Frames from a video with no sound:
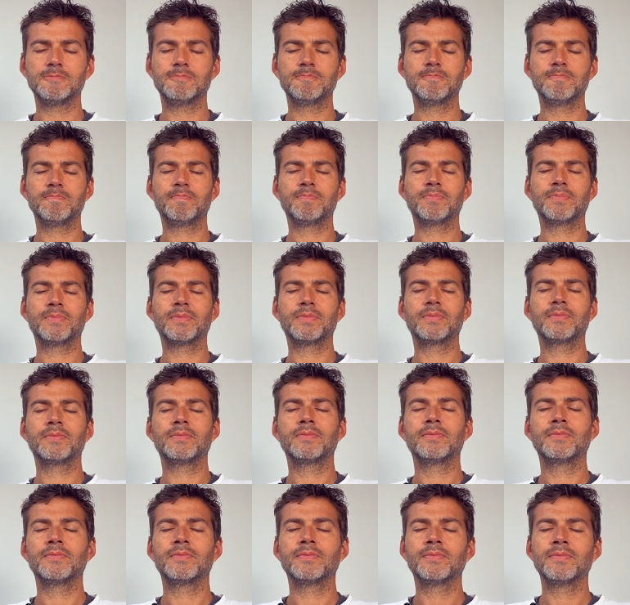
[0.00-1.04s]

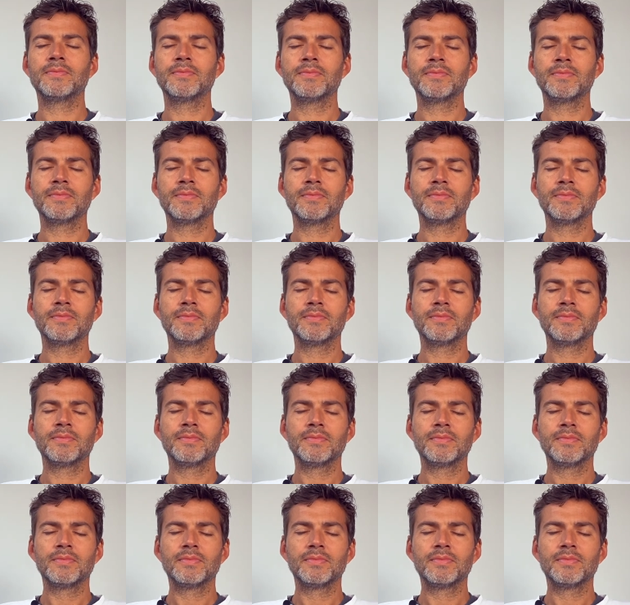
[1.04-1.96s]
(silence)